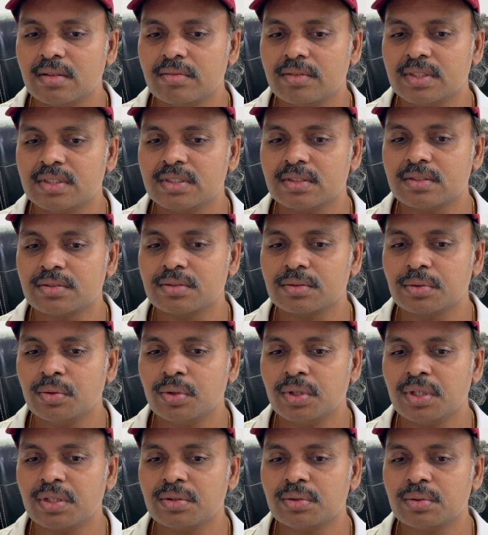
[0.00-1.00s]
which is
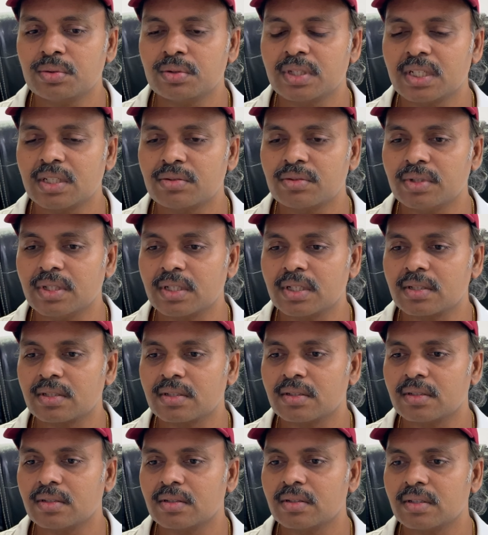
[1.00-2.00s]
going through network,
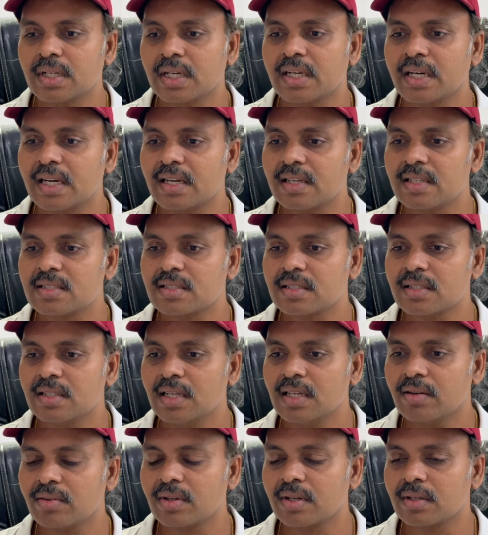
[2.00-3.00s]
right, at least in
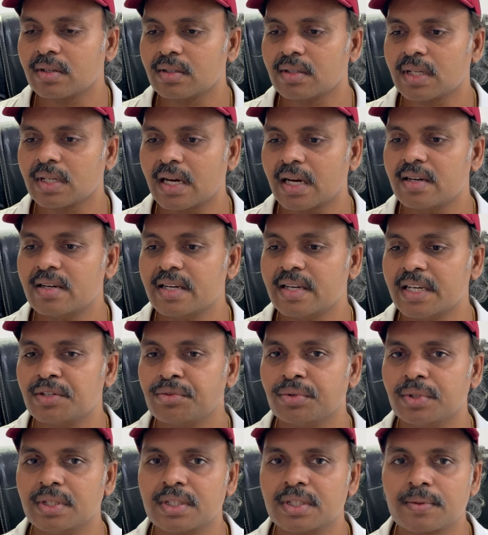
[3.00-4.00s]
our current
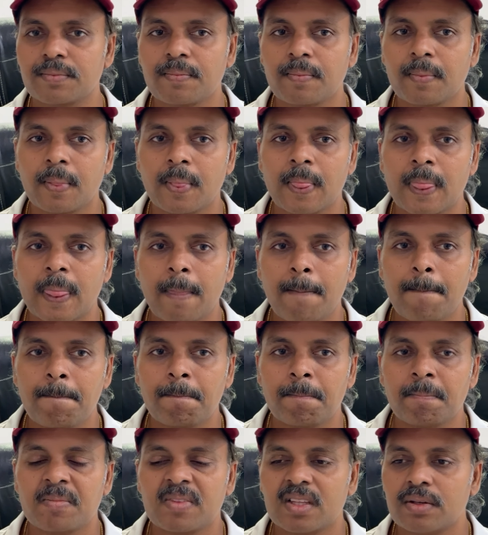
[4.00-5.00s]
network,
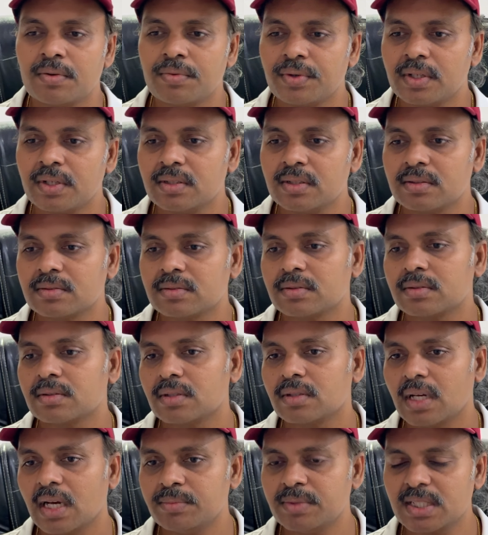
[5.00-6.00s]
if it is,
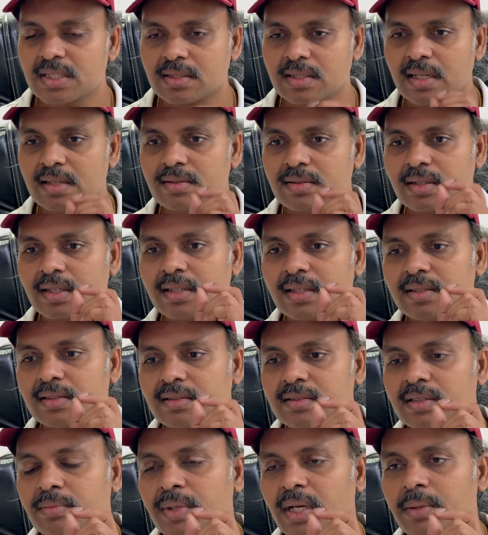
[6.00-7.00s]
I'm just considering
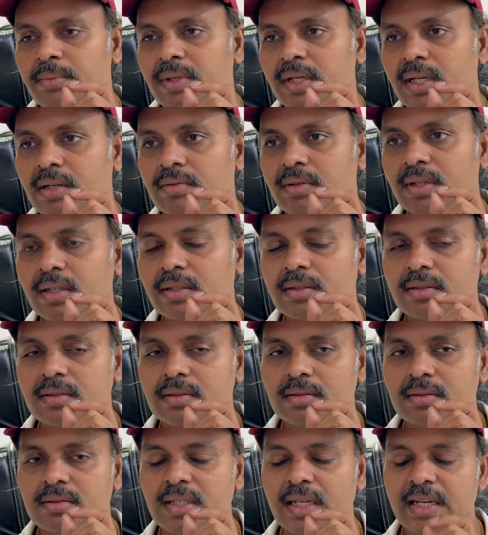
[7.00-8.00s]
TCP/IP network,
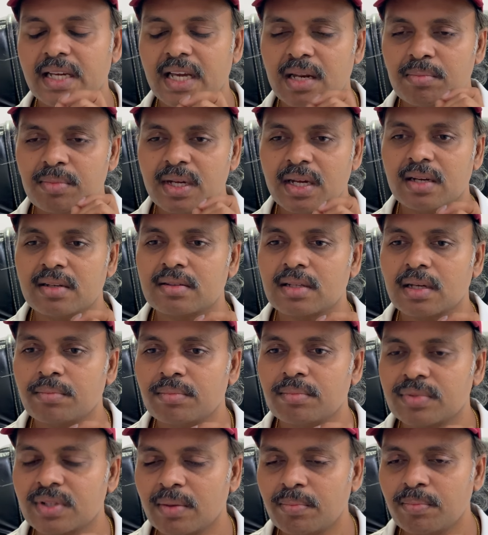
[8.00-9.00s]
there can be in
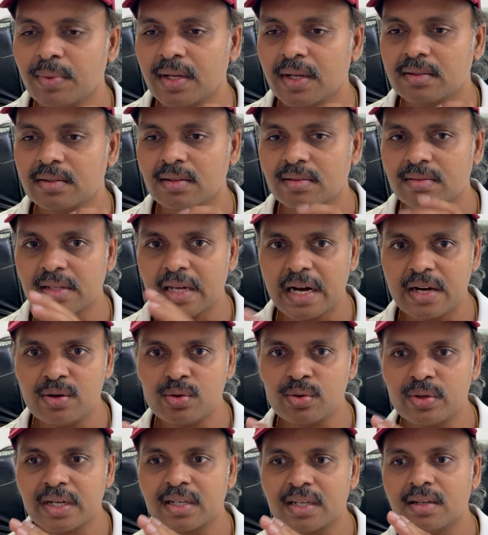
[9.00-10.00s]
some places
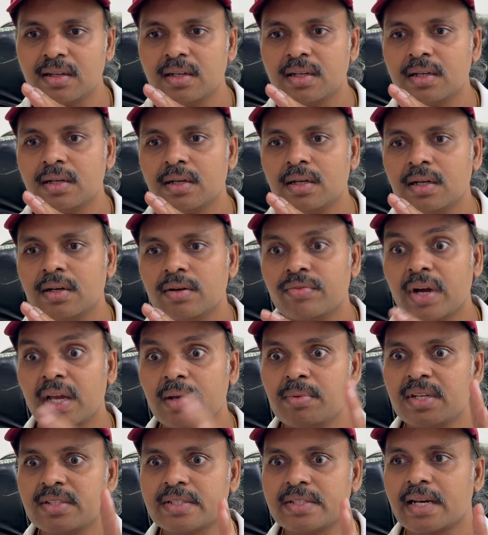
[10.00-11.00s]
end-to-end
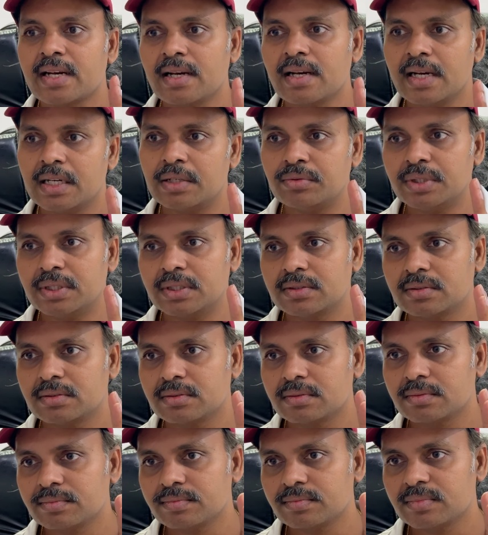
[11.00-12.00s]
fiber channel
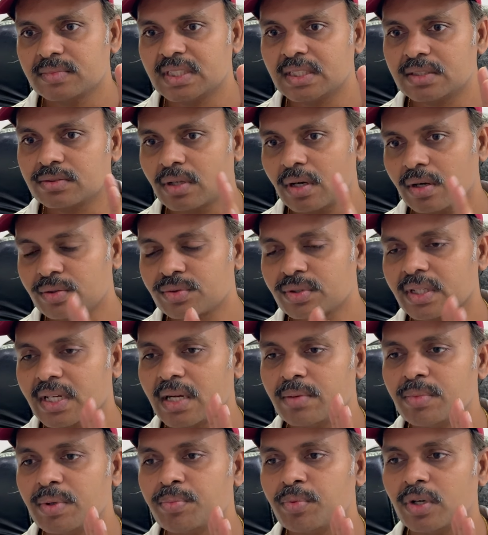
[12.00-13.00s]
networks. That's also
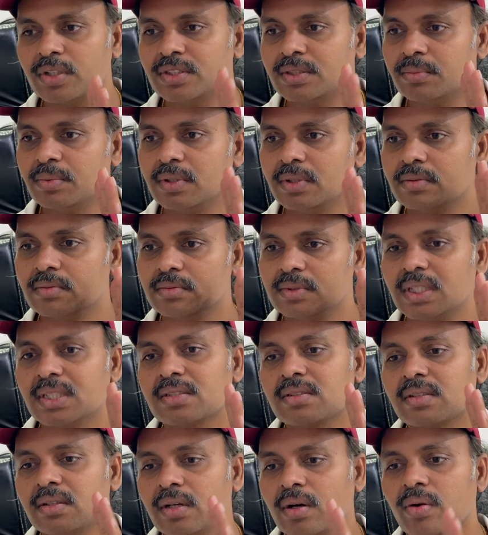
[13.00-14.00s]
can be possible.
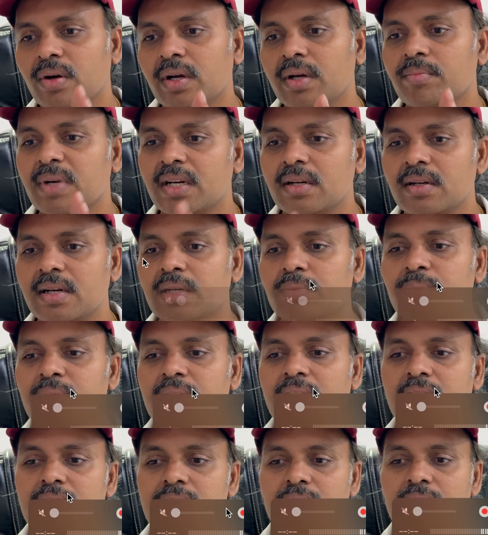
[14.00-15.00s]
Just now let me
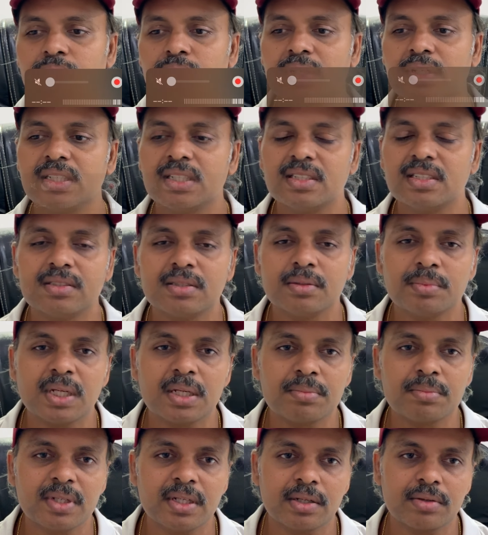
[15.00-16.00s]
consider only
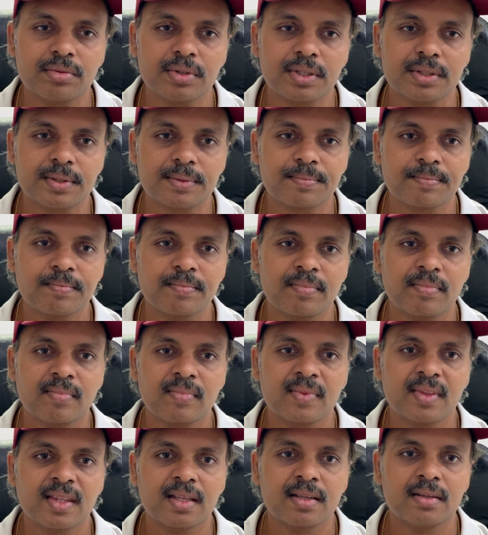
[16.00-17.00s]
TCP/IP network.
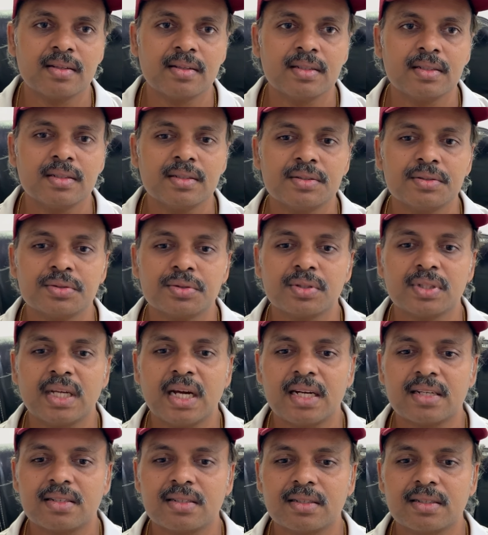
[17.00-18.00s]
So
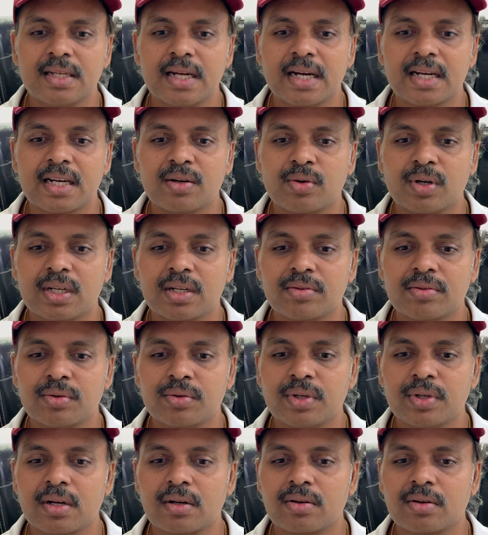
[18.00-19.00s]
that data, whatever
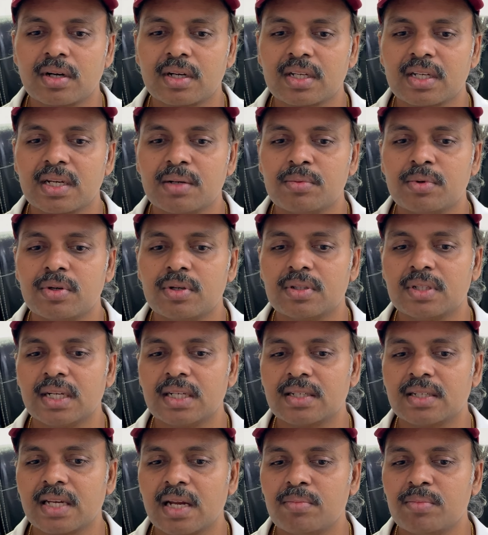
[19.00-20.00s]
we are talking about,
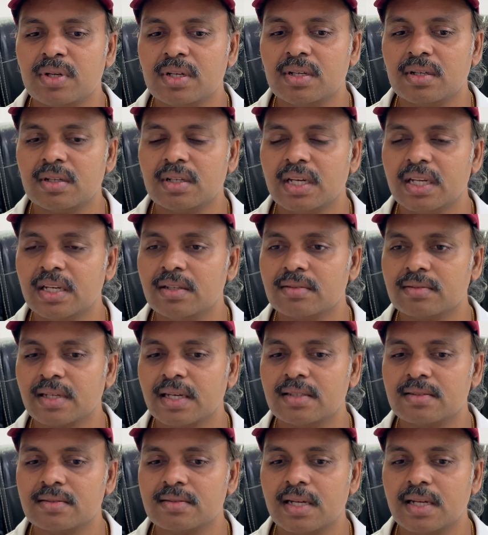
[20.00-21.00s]
that can be any
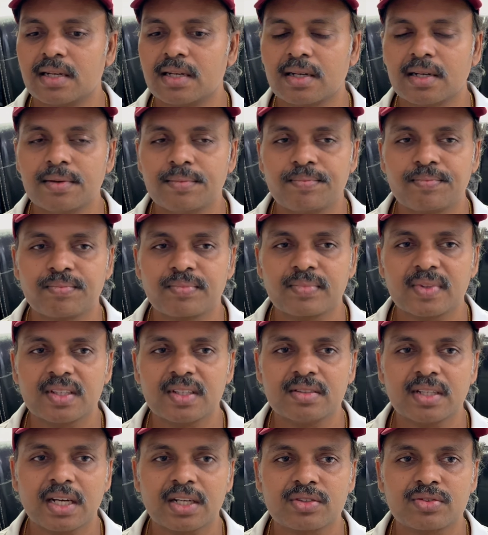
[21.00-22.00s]
size data,
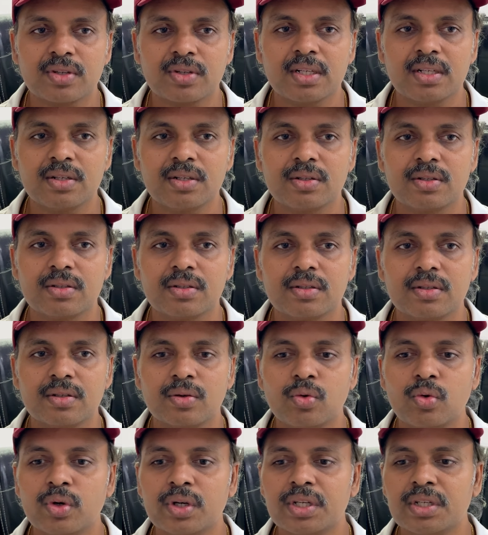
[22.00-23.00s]
is actually
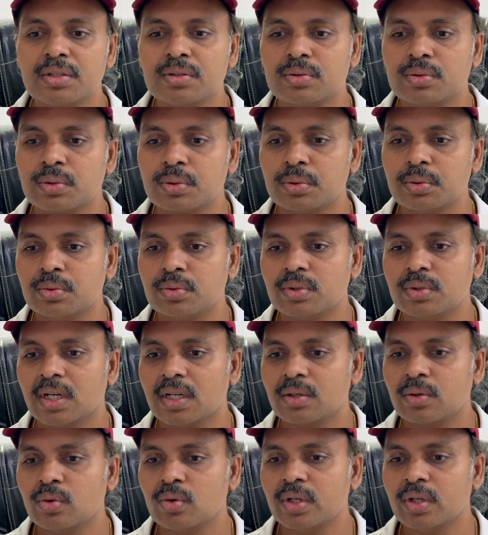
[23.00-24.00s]
going through
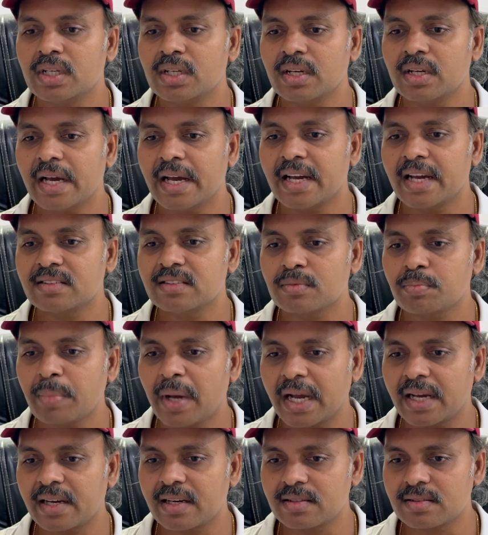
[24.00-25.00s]
or going as
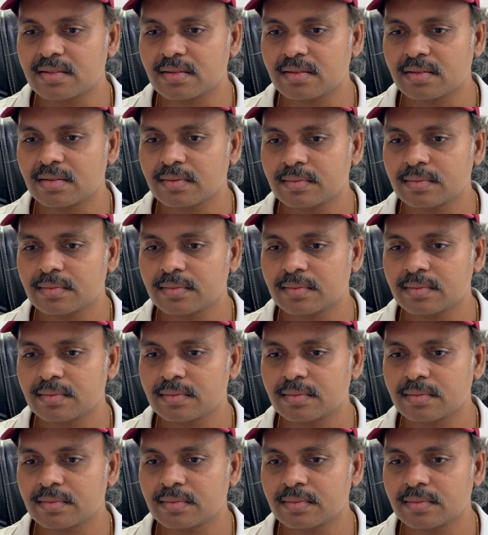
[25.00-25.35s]
packets,